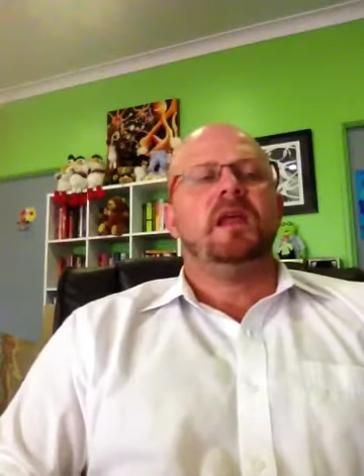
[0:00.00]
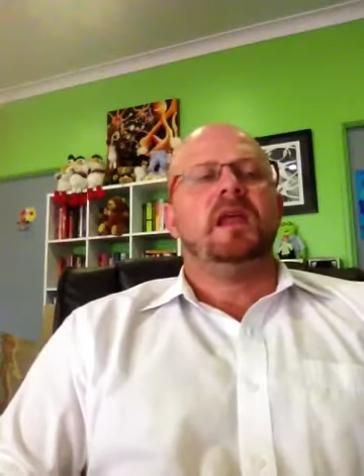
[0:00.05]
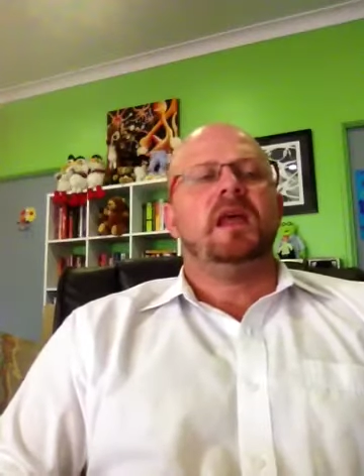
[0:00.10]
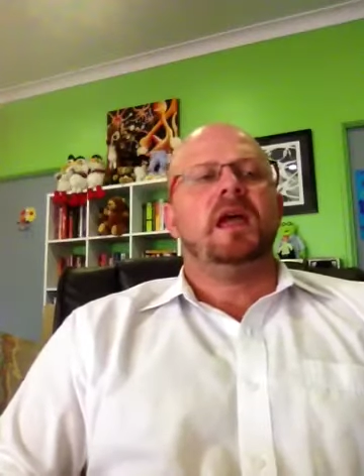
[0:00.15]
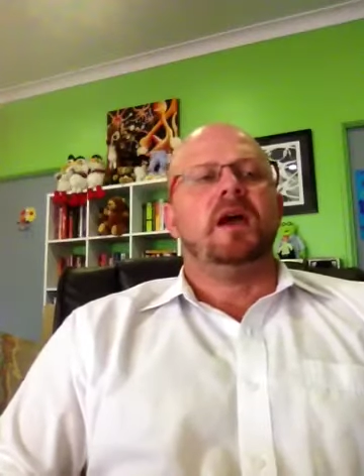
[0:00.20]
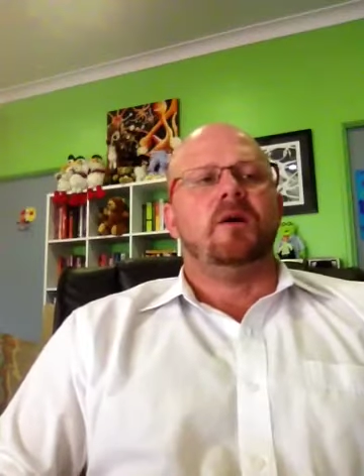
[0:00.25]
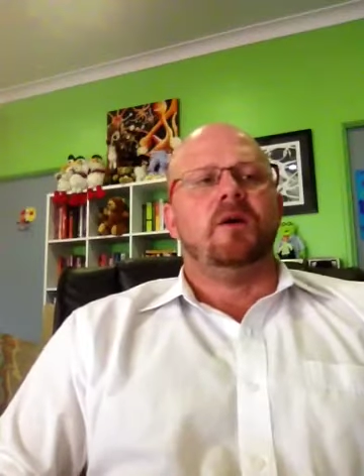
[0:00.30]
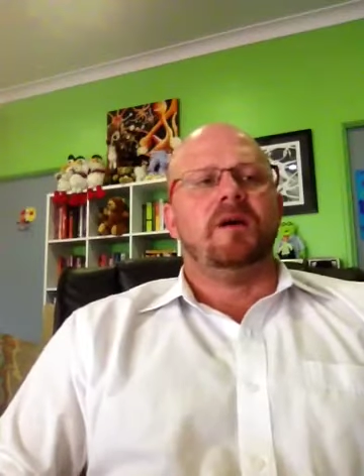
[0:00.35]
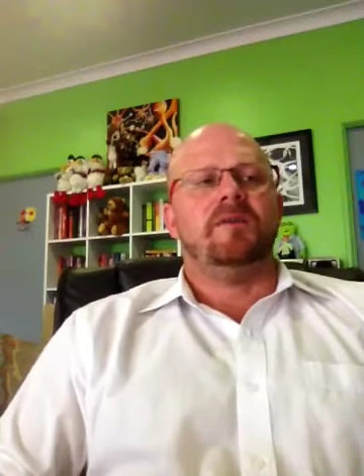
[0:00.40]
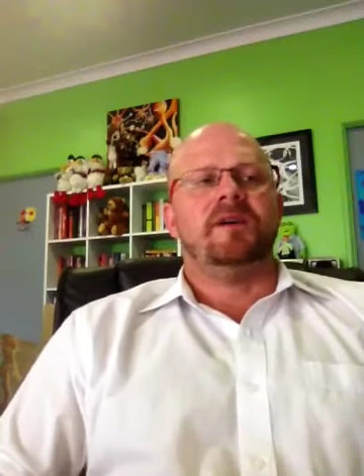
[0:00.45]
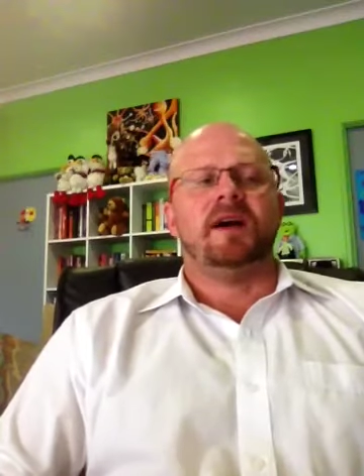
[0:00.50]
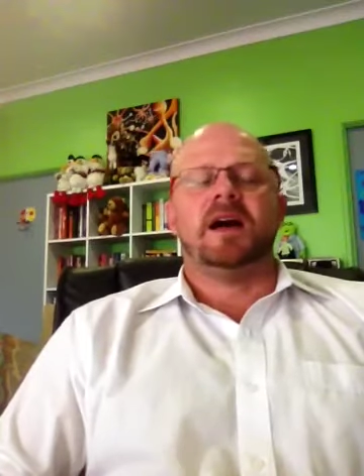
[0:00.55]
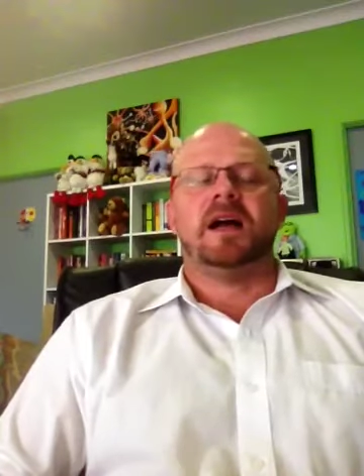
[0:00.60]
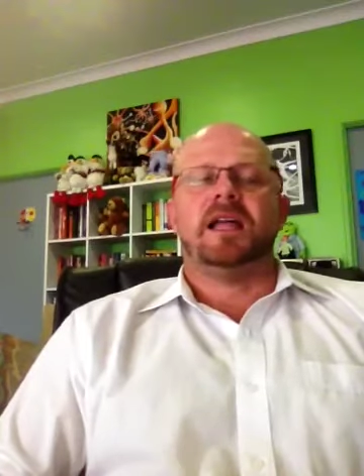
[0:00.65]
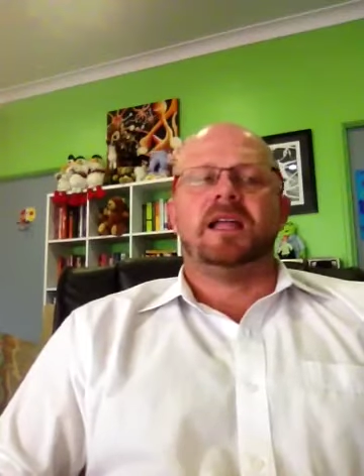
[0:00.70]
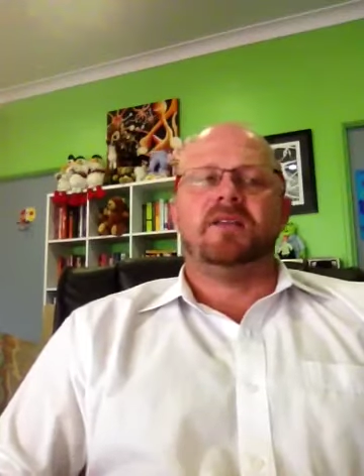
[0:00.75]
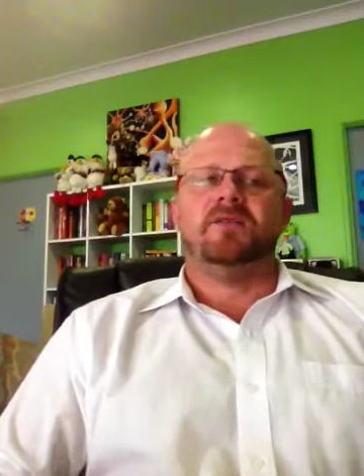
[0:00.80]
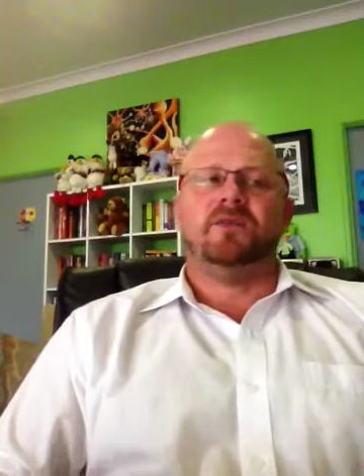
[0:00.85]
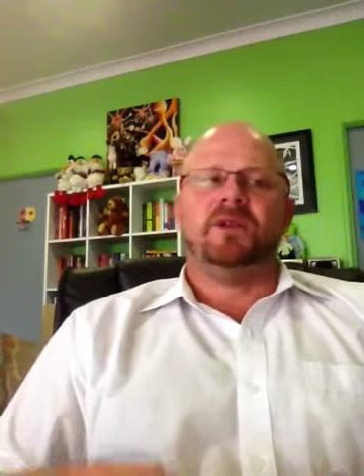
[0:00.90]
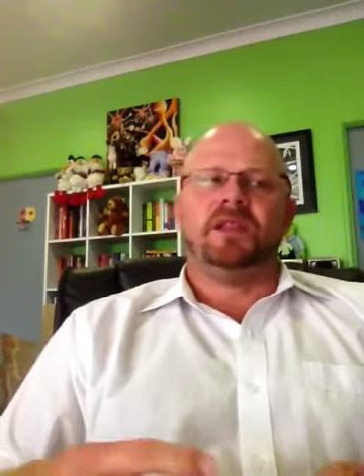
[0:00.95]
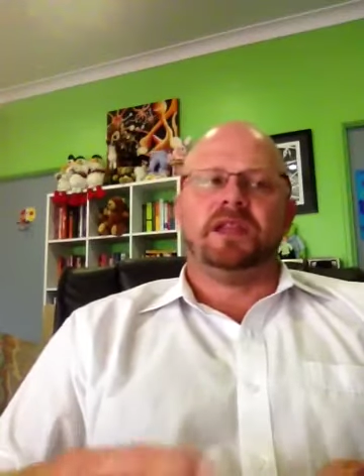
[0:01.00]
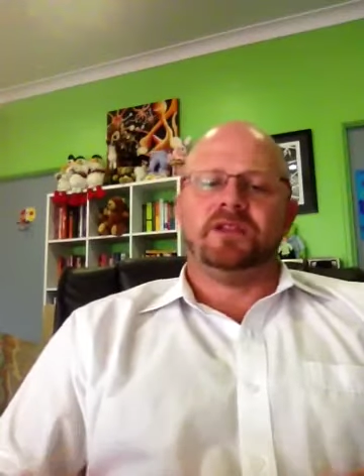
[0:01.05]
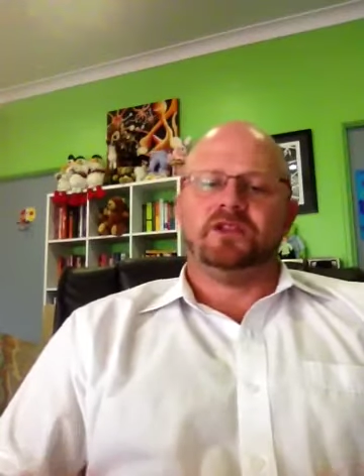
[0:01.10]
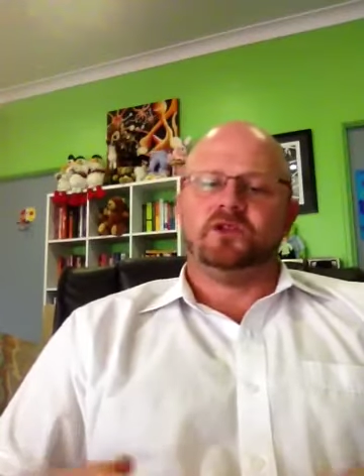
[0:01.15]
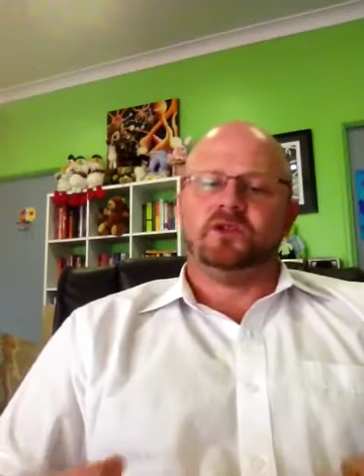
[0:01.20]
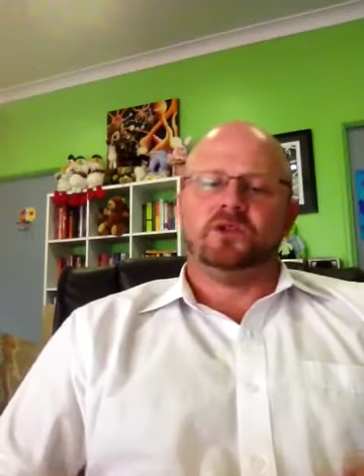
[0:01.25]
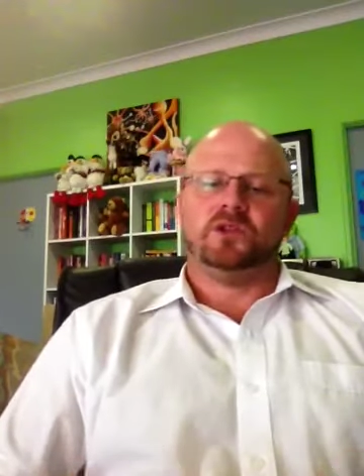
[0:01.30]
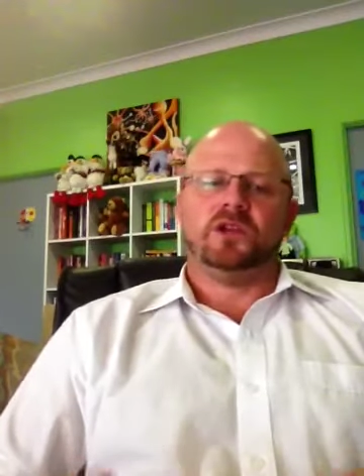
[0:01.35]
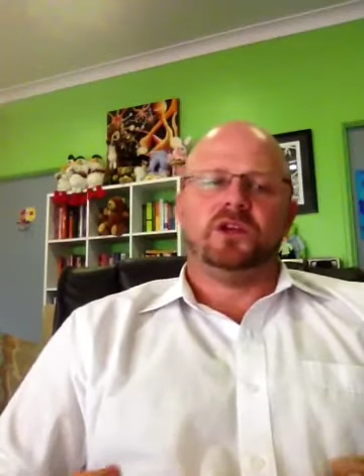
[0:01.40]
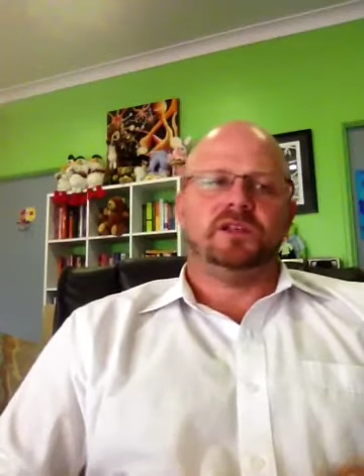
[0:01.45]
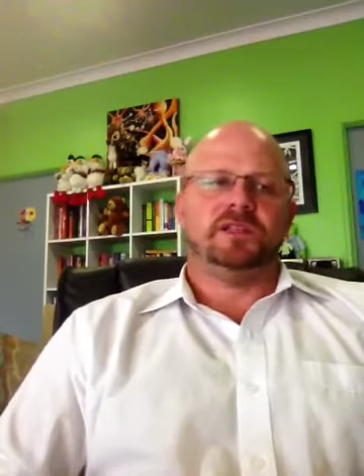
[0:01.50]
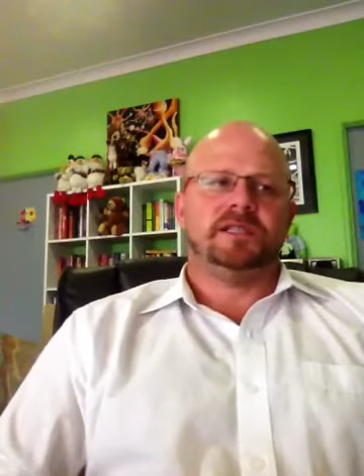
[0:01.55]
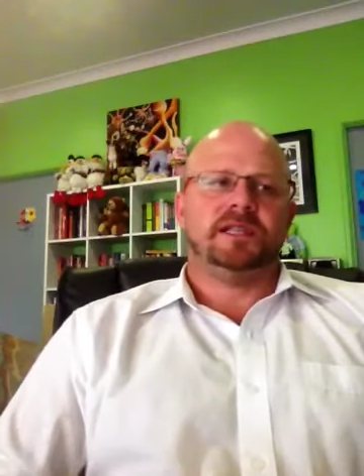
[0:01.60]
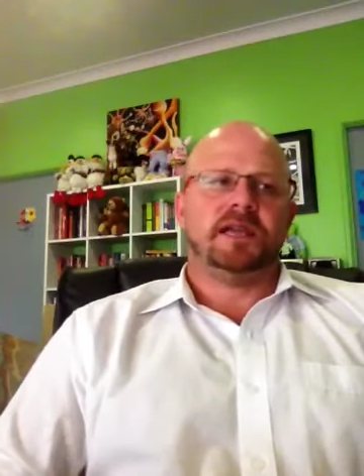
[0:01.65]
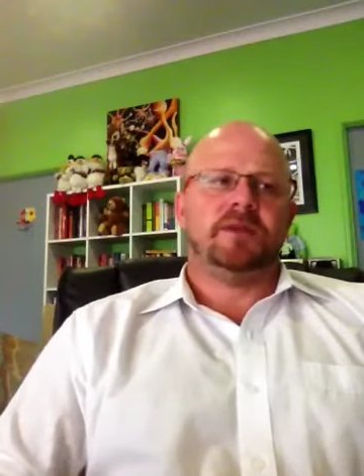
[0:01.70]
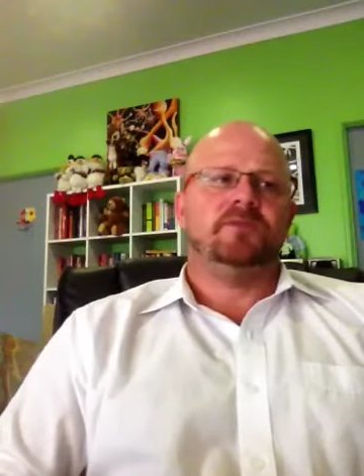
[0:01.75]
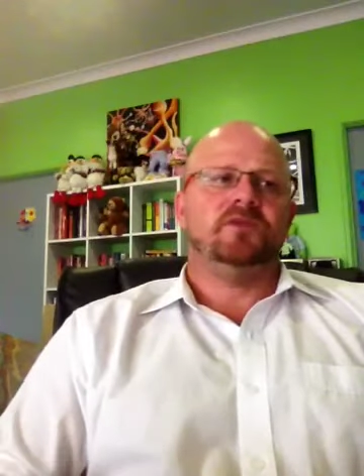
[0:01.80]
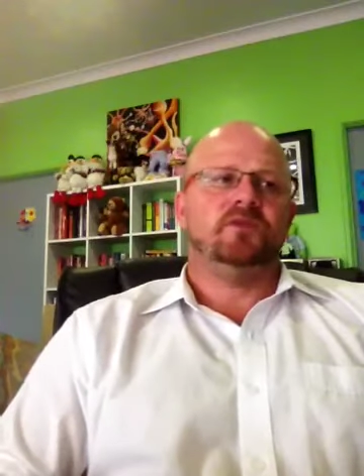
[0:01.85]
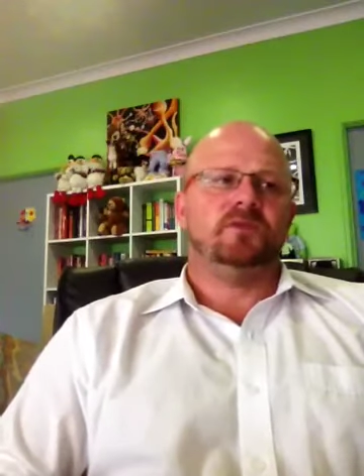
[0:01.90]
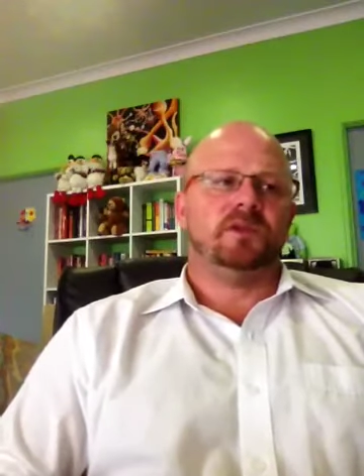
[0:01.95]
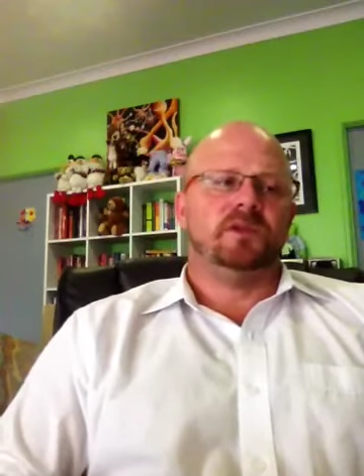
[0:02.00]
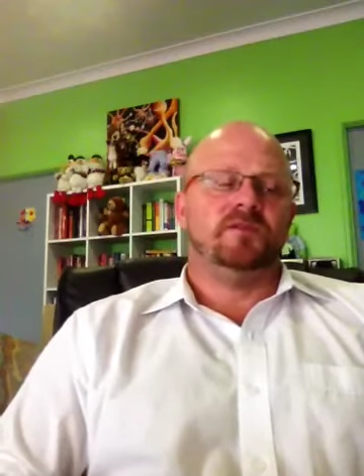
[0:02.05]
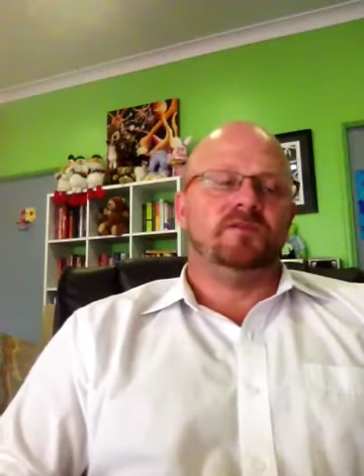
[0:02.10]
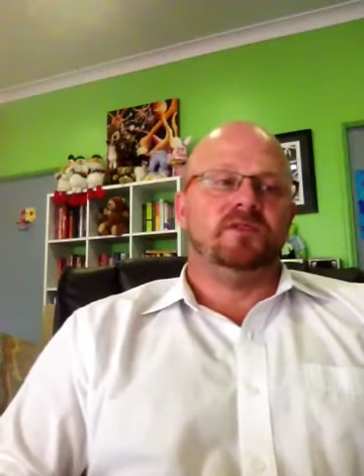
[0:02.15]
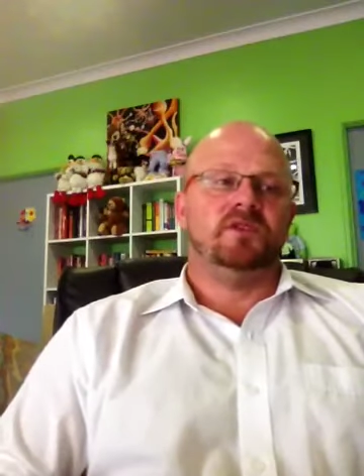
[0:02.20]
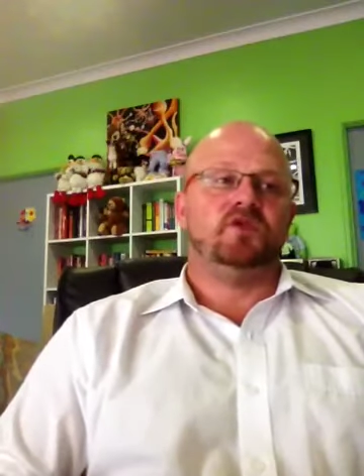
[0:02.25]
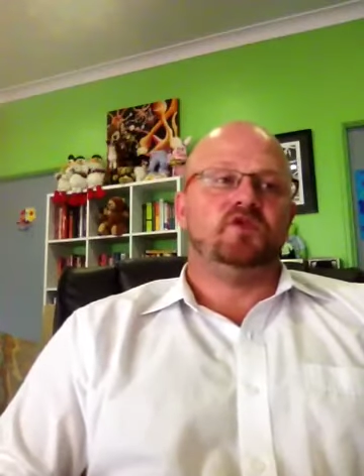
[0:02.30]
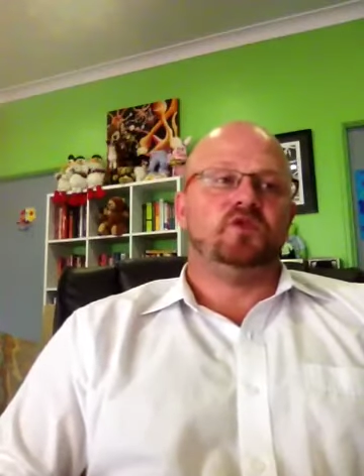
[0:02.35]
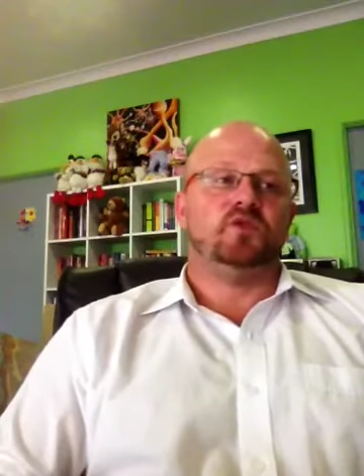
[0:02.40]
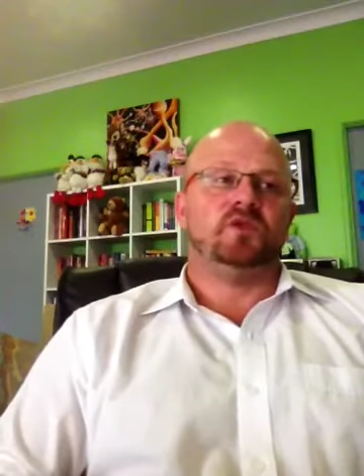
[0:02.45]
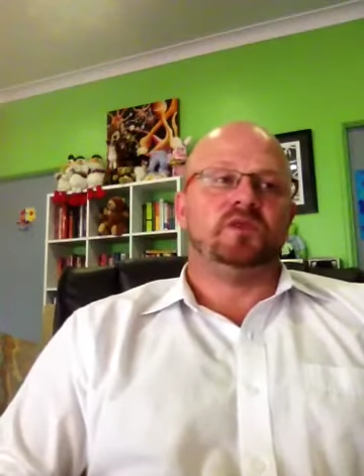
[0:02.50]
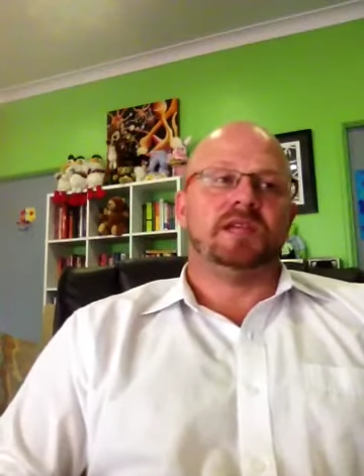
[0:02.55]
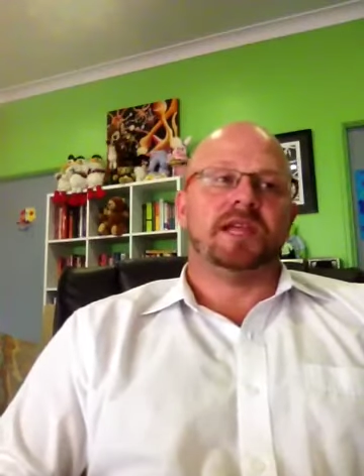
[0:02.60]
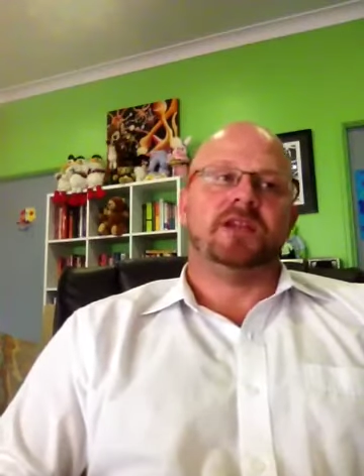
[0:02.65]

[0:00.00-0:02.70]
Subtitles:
However, if we then took those same two individuals